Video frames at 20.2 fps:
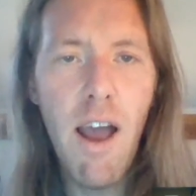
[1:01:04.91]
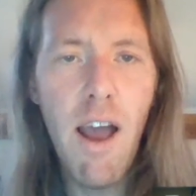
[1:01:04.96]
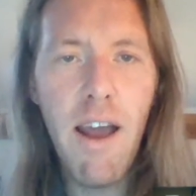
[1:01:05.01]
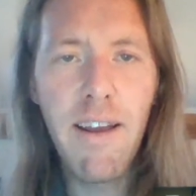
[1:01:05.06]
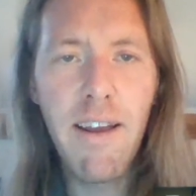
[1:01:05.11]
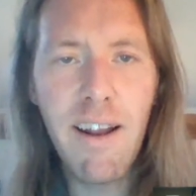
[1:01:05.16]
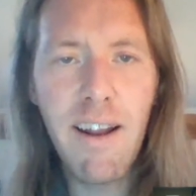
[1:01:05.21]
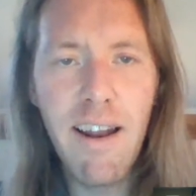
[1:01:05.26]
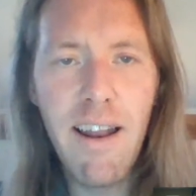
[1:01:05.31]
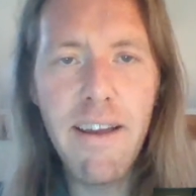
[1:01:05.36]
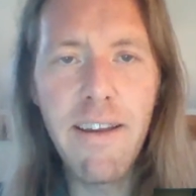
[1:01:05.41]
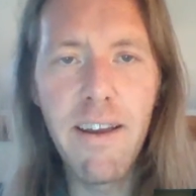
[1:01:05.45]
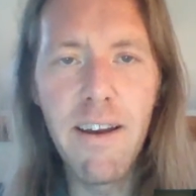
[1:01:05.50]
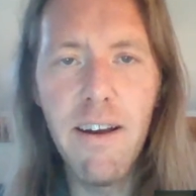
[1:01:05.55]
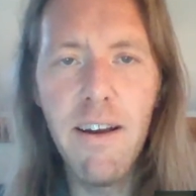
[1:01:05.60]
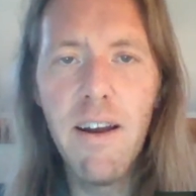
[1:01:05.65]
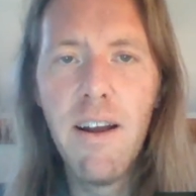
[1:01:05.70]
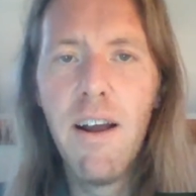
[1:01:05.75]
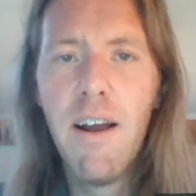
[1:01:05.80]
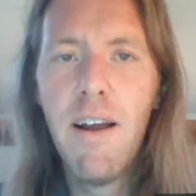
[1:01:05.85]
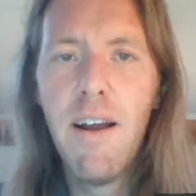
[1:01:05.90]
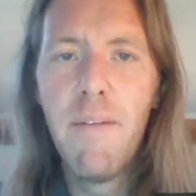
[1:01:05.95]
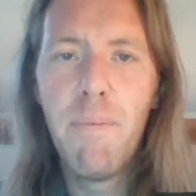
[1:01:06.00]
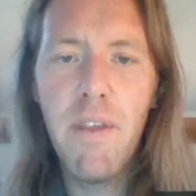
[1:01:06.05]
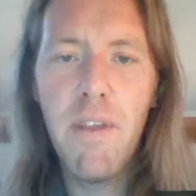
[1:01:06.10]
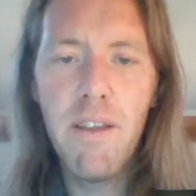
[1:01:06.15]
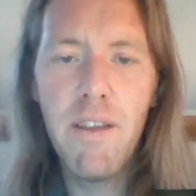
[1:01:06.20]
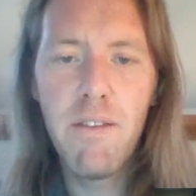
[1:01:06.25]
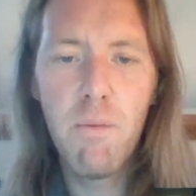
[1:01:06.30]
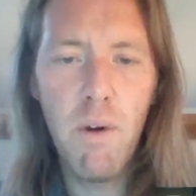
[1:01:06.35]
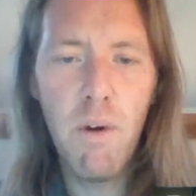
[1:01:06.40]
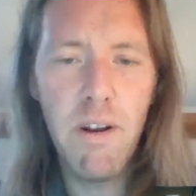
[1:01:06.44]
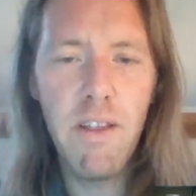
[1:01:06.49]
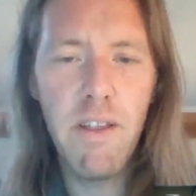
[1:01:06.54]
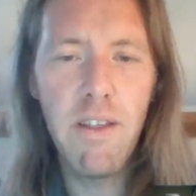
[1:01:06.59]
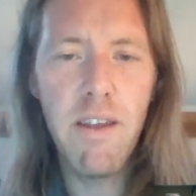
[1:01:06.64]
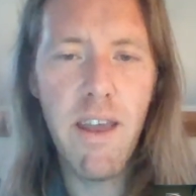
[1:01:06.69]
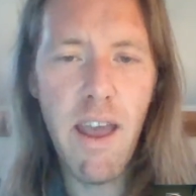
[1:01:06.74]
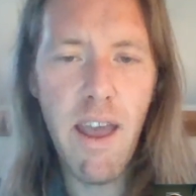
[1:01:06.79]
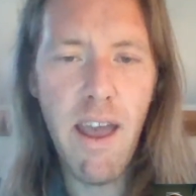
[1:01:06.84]
And Clegger is one
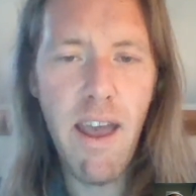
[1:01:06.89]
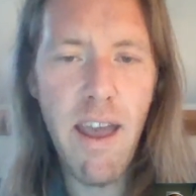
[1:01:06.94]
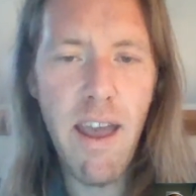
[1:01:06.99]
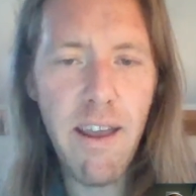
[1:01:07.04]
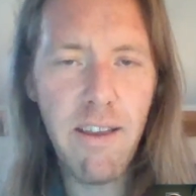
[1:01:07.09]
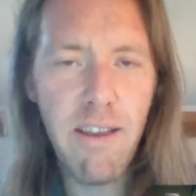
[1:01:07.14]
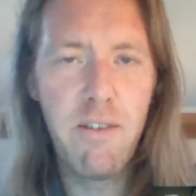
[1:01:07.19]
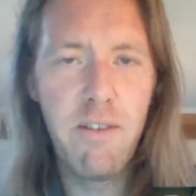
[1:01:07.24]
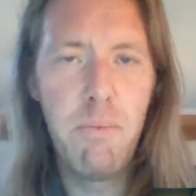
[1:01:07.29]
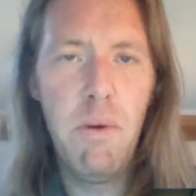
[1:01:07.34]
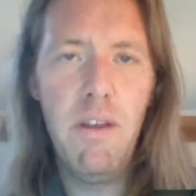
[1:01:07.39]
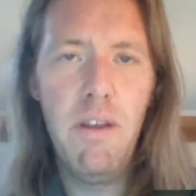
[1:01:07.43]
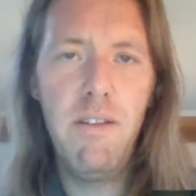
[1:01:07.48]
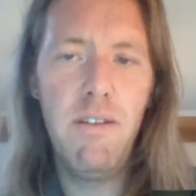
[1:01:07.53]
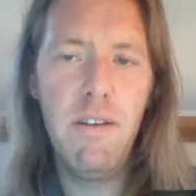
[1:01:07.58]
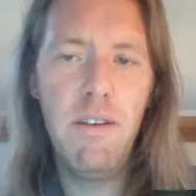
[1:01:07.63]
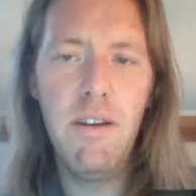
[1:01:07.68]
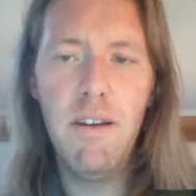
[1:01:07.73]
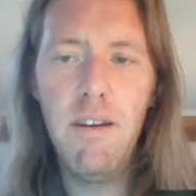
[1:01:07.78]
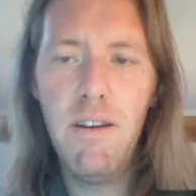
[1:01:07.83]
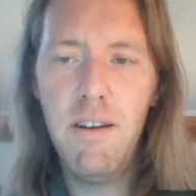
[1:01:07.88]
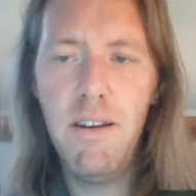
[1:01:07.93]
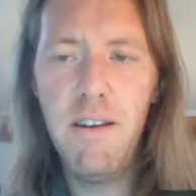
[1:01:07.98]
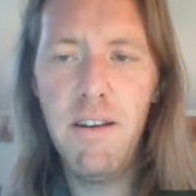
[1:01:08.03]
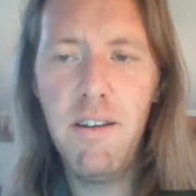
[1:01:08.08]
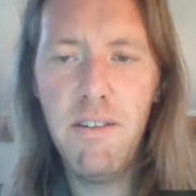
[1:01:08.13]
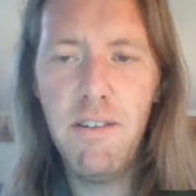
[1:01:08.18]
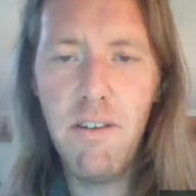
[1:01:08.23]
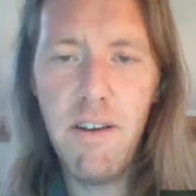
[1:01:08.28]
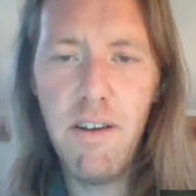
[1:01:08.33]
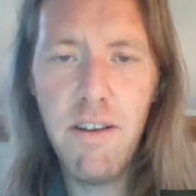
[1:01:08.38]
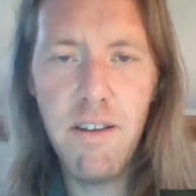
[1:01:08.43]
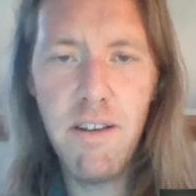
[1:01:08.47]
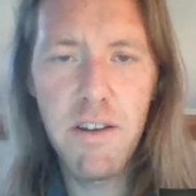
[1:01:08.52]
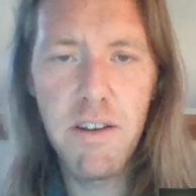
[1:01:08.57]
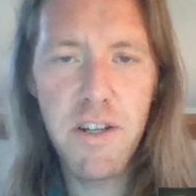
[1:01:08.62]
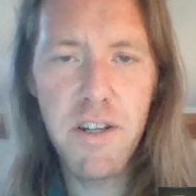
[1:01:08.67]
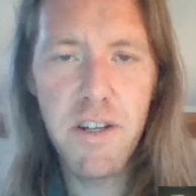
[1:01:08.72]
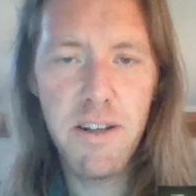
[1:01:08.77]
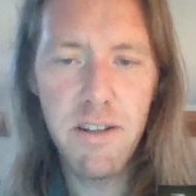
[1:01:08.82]
of the experts in it, and he's not in the
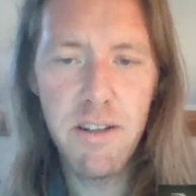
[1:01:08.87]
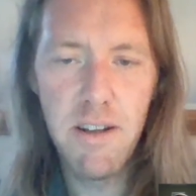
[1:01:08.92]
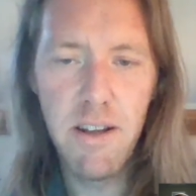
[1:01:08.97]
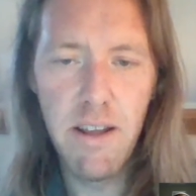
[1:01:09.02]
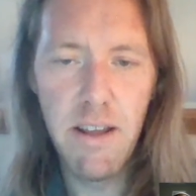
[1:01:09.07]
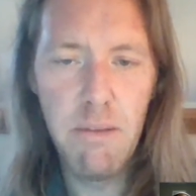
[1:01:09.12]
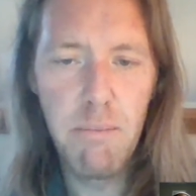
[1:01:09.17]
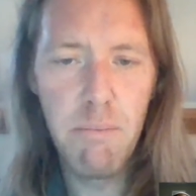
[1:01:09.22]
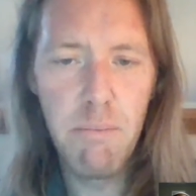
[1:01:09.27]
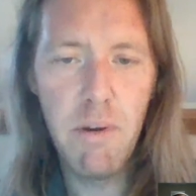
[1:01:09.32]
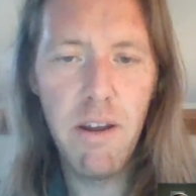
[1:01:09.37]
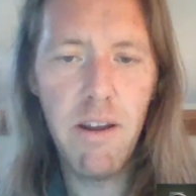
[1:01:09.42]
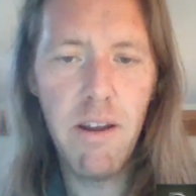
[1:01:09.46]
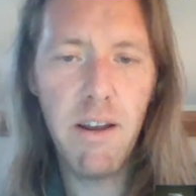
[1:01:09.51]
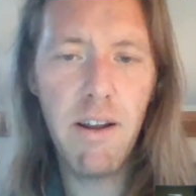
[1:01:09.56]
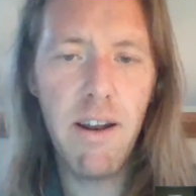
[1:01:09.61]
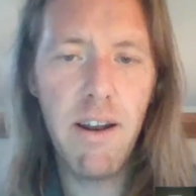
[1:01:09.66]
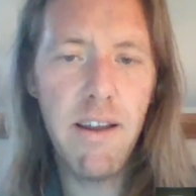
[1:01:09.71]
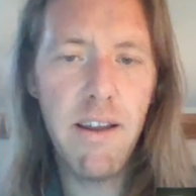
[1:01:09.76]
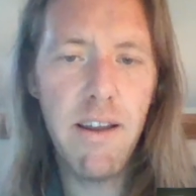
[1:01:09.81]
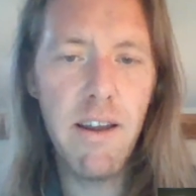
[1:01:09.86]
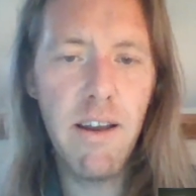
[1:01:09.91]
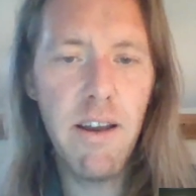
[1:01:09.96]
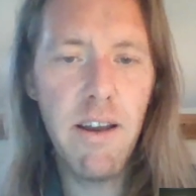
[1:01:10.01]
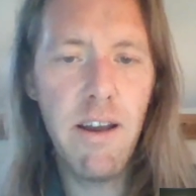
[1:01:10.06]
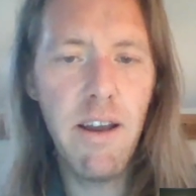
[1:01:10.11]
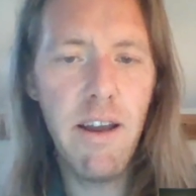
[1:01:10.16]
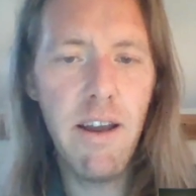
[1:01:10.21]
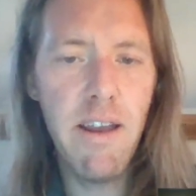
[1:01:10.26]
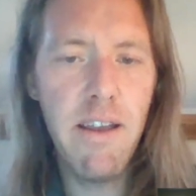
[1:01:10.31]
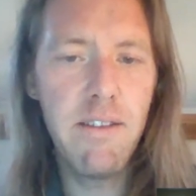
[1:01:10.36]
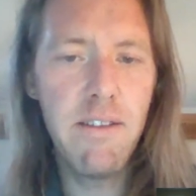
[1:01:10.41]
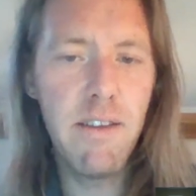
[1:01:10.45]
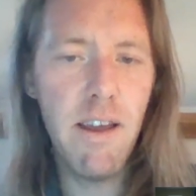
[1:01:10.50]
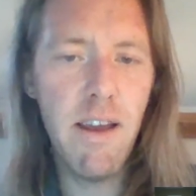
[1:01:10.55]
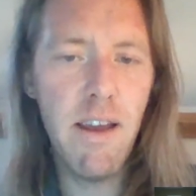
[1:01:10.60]
chat today, but Clegger is